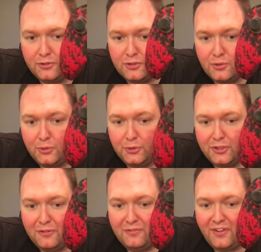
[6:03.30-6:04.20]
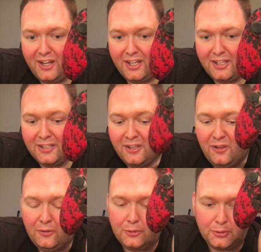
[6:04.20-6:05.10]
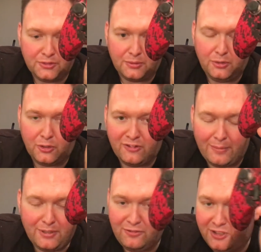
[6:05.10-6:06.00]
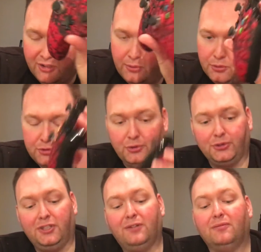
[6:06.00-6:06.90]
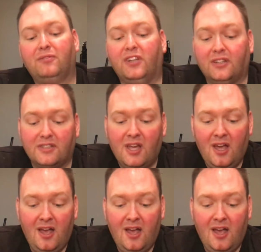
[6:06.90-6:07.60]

such as auto fire, auto duck, rapid reload, all sorts of different things.